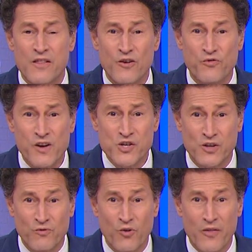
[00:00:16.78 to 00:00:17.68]
The
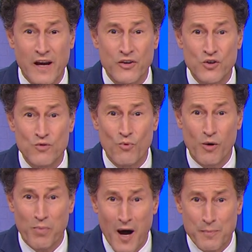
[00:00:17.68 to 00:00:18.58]
vision for that new,
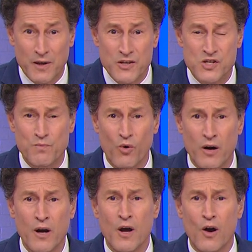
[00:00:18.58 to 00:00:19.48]
more populist,
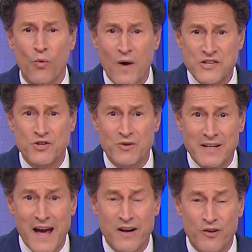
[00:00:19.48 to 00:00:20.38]
more
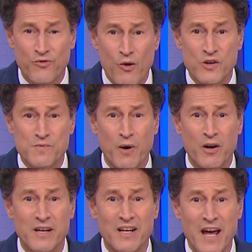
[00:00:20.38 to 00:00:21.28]
Western Canada focused
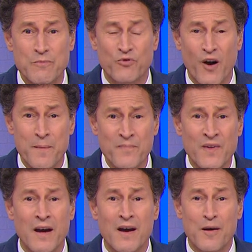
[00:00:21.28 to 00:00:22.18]
party came
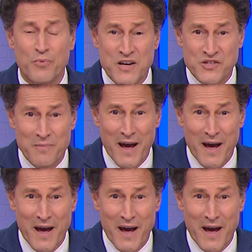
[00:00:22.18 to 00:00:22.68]
from Preston